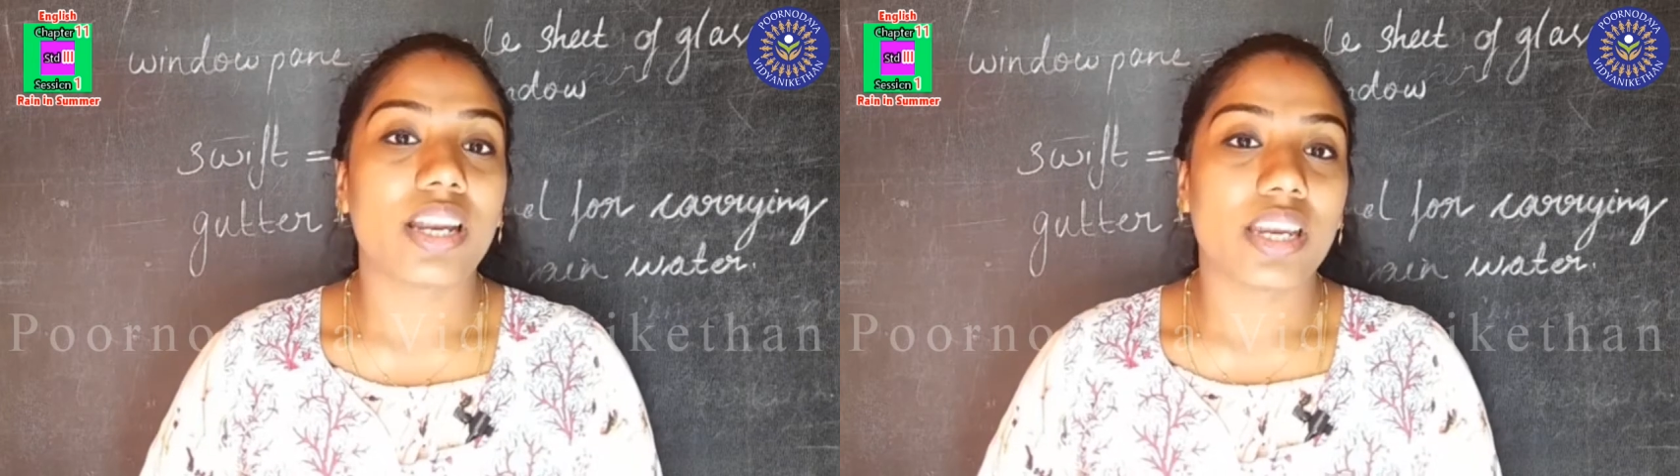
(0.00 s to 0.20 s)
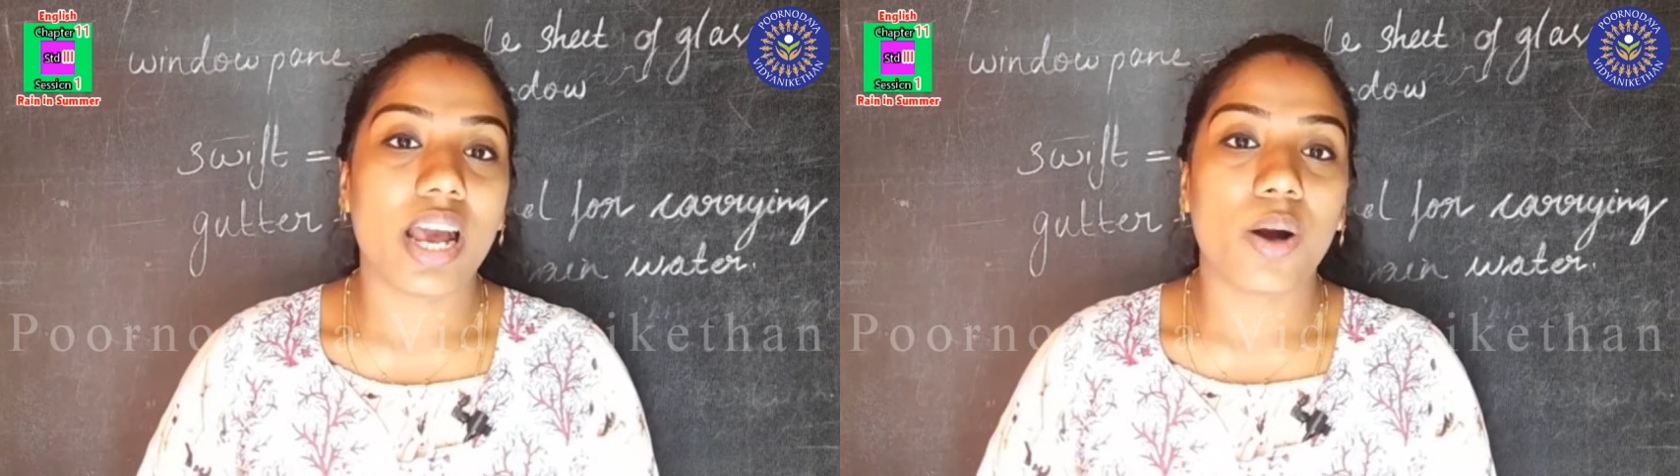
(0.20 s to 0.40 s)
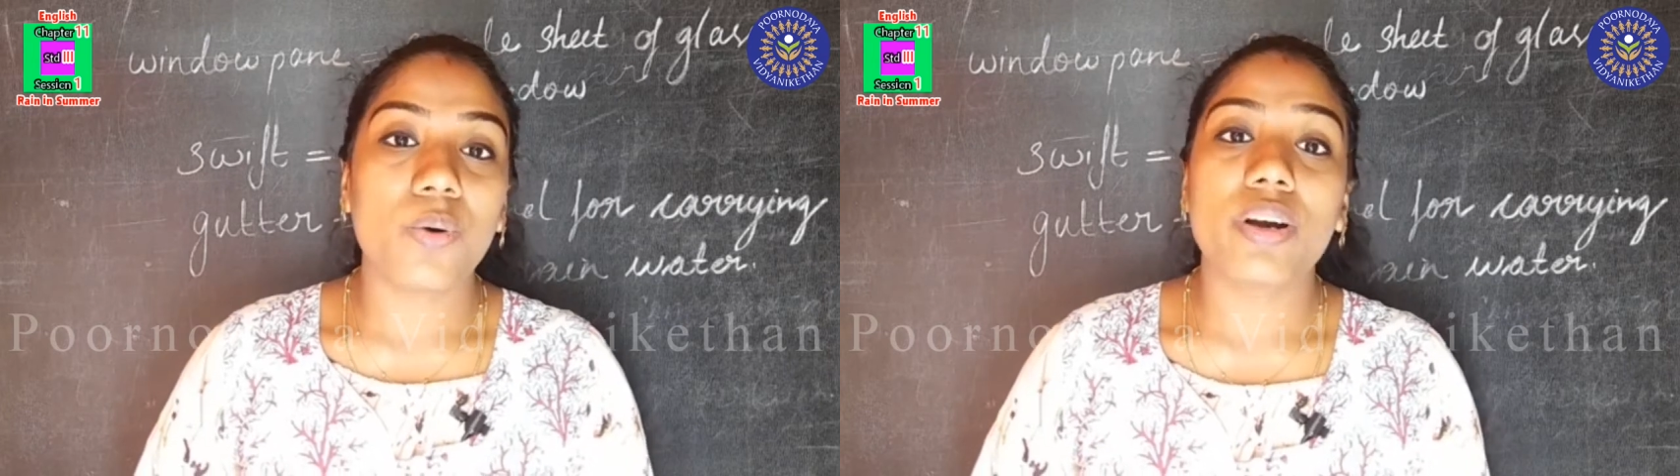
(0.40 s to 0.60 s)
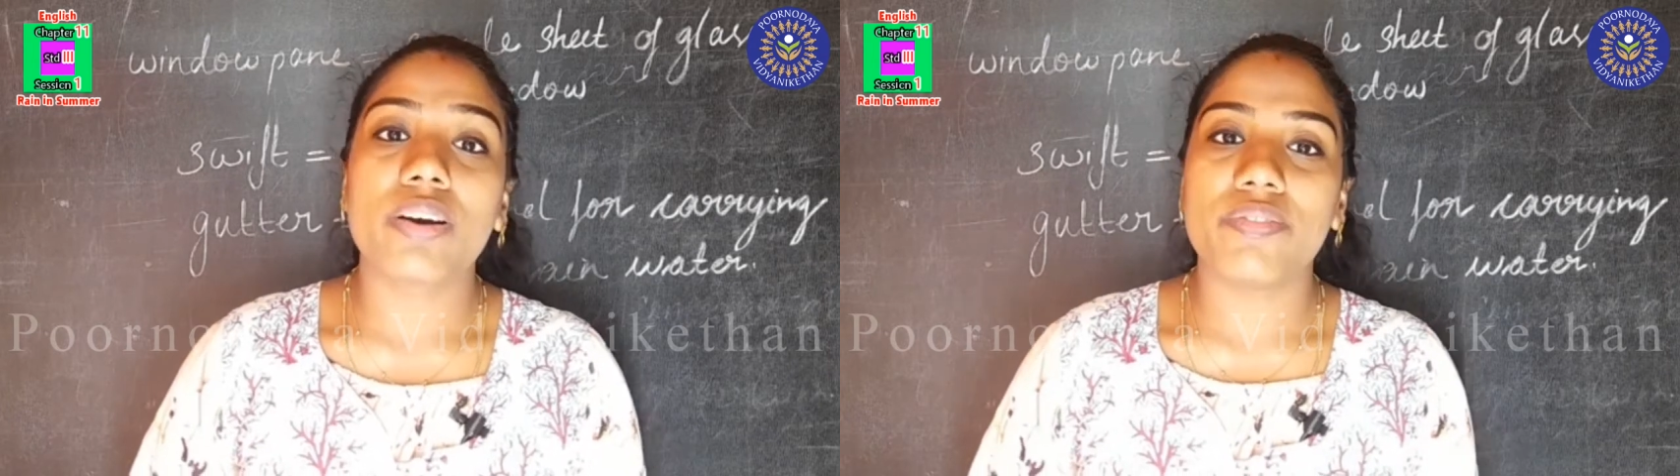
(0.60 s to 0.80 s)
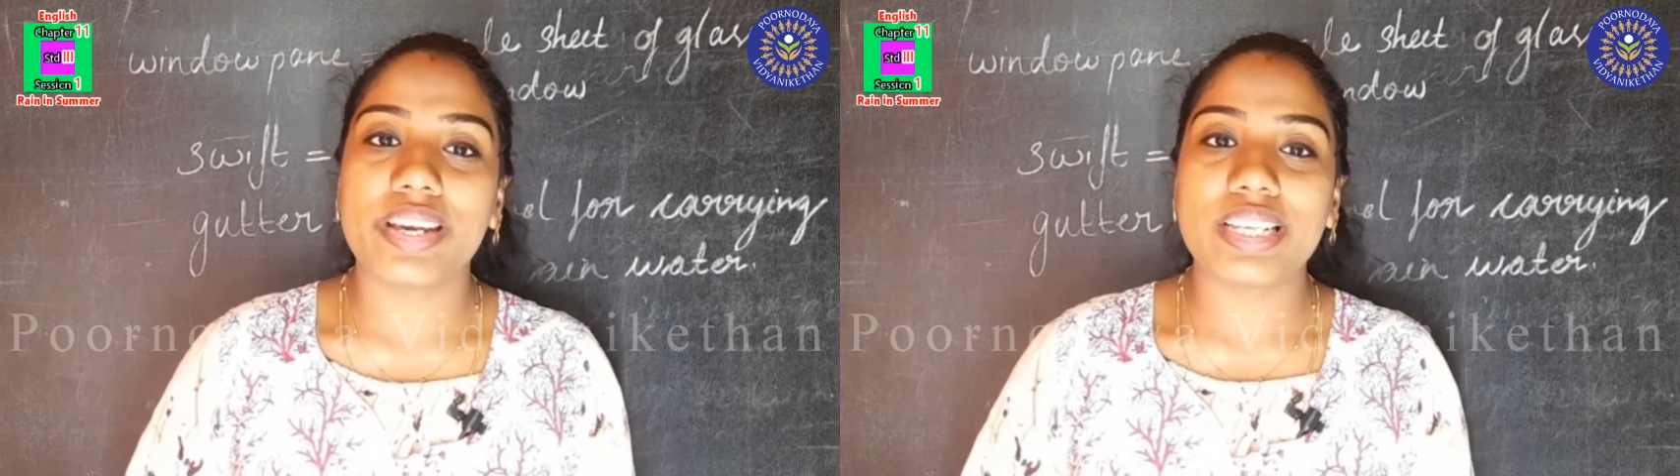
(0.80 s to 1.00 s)
Now,
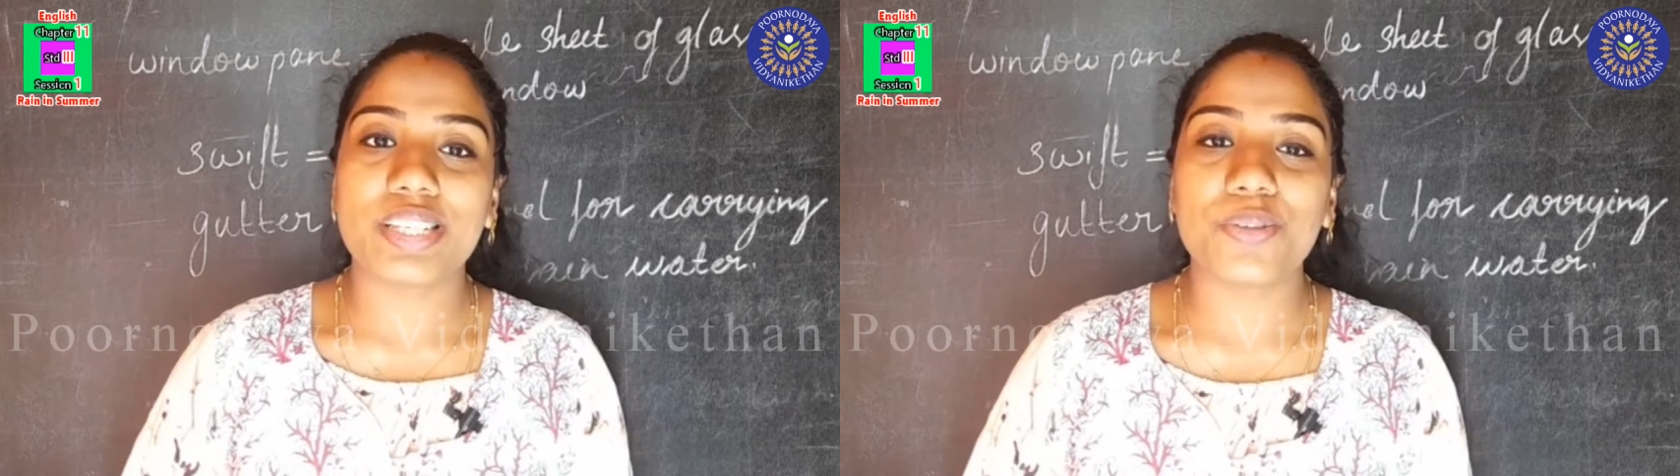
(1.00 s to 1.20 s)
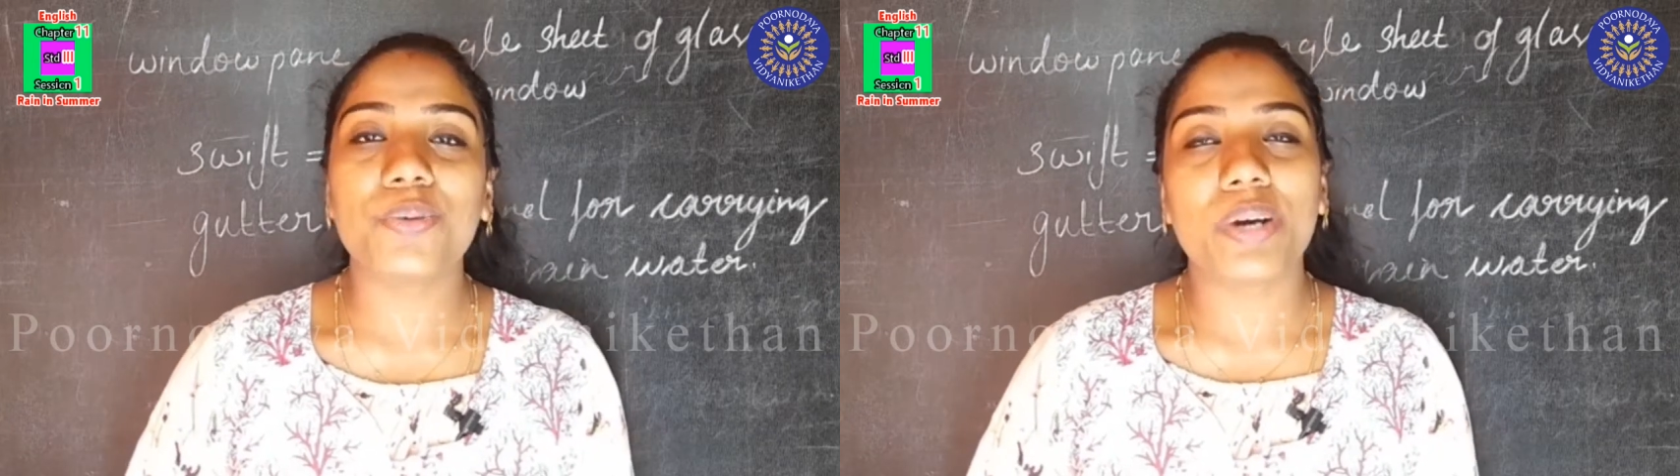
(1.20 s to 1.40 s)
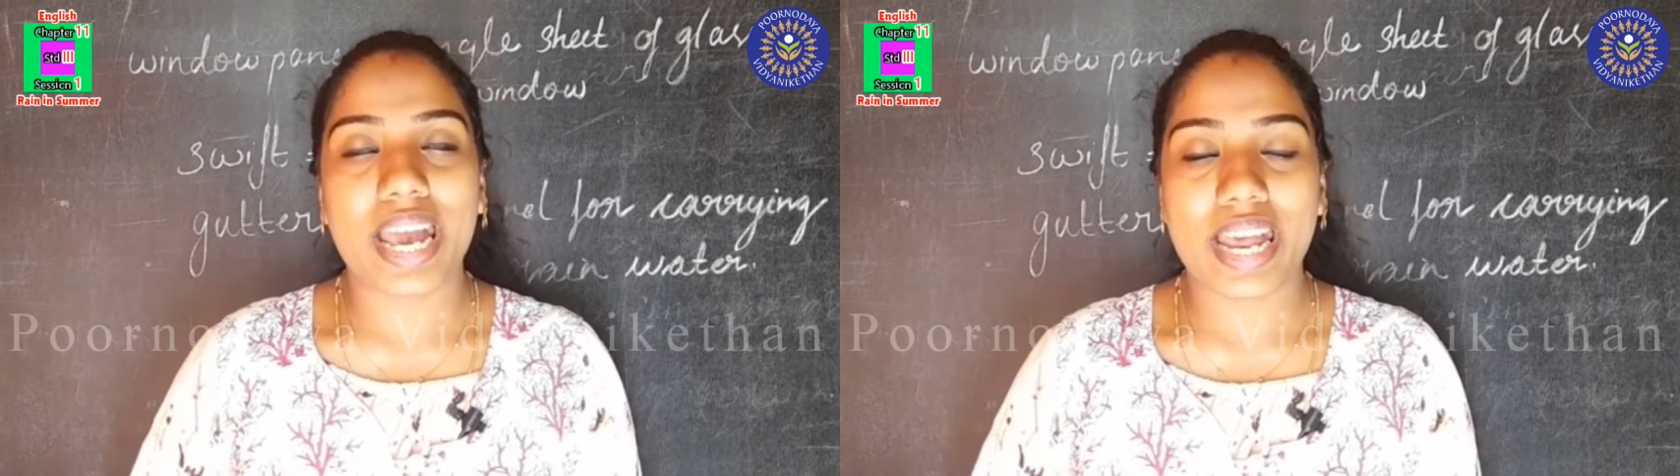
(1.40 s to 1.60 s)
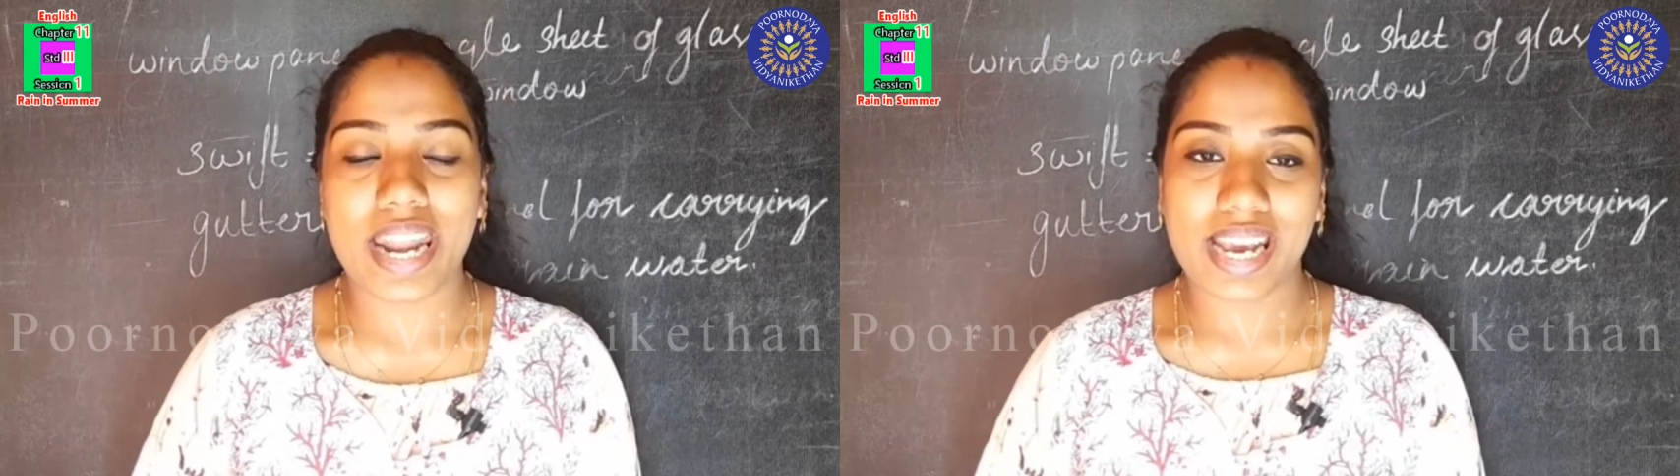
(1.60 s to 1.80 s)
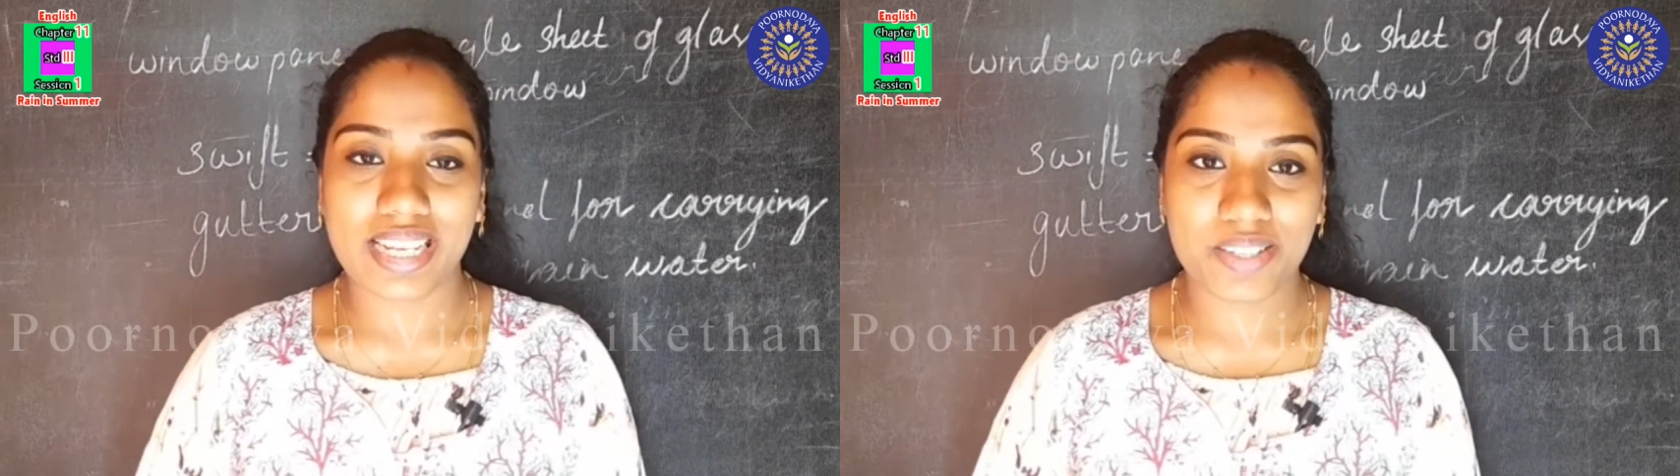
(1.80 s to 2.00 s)
we'll do an
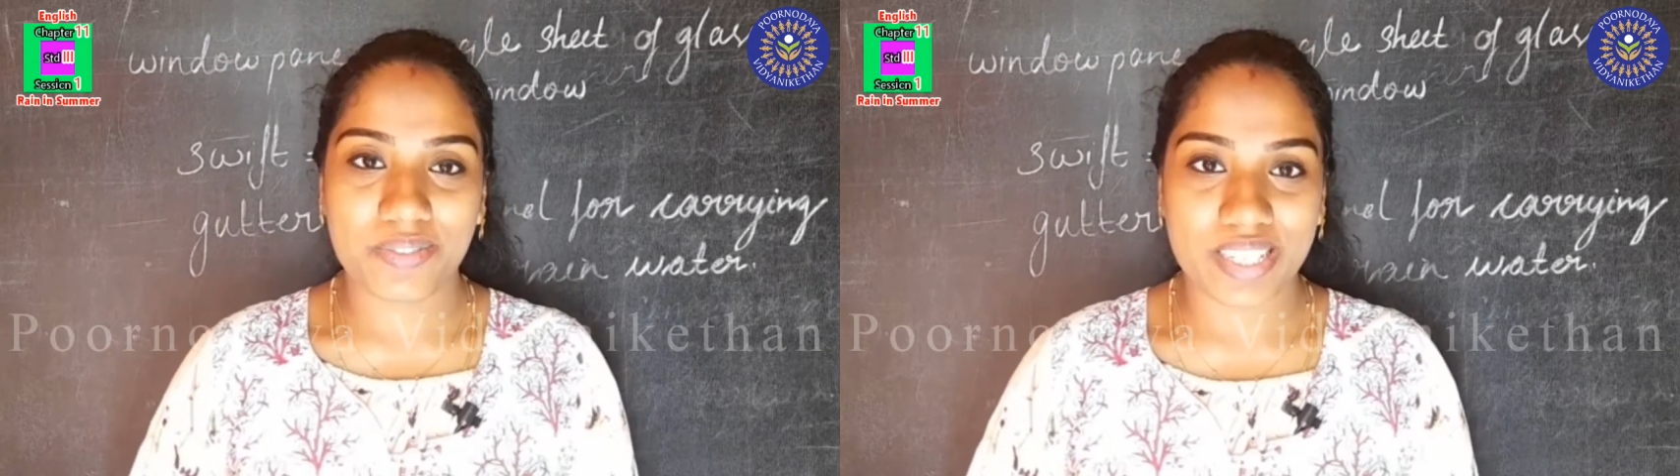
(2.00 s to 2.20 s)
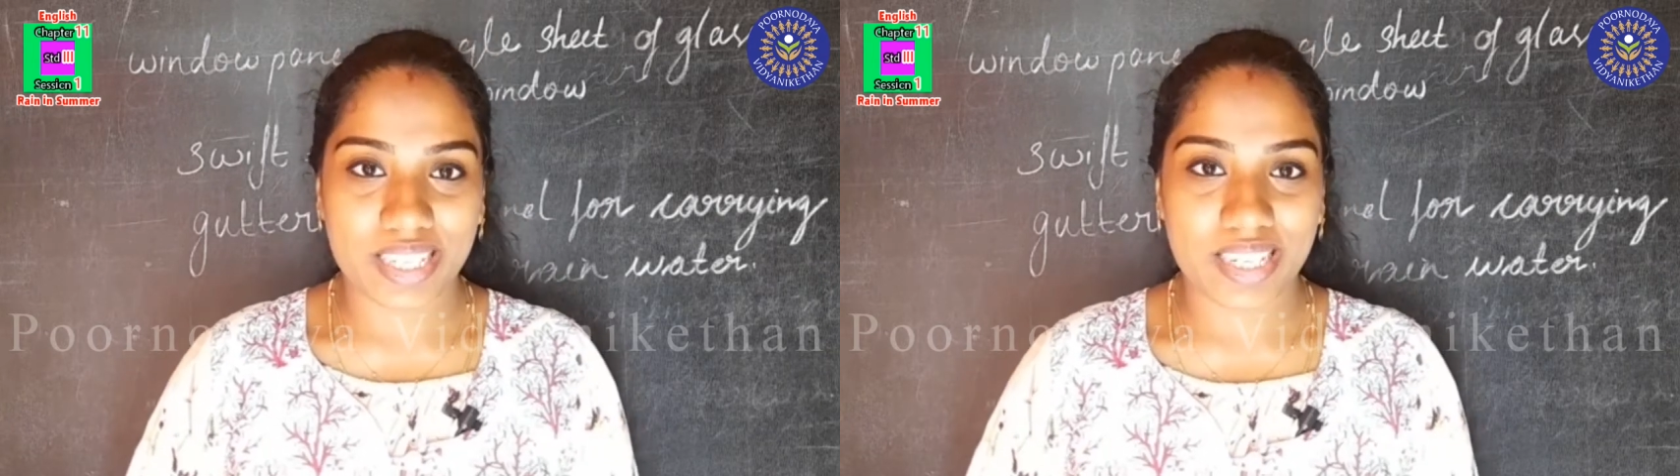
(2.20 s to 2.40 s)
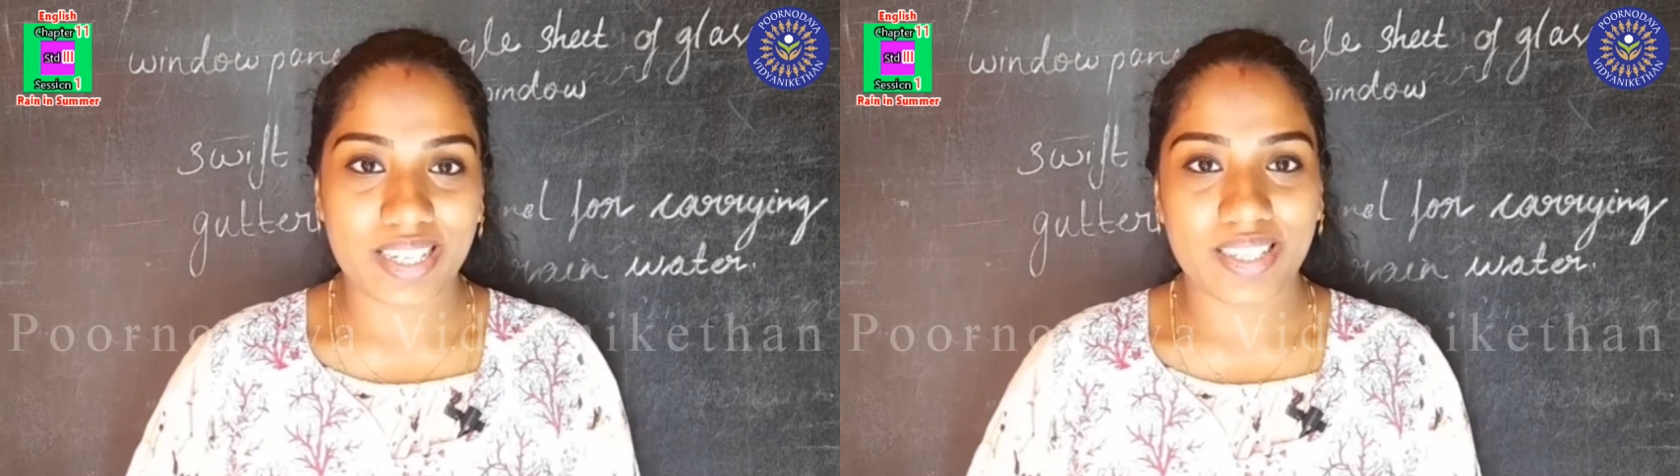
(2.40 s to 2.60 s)
activity.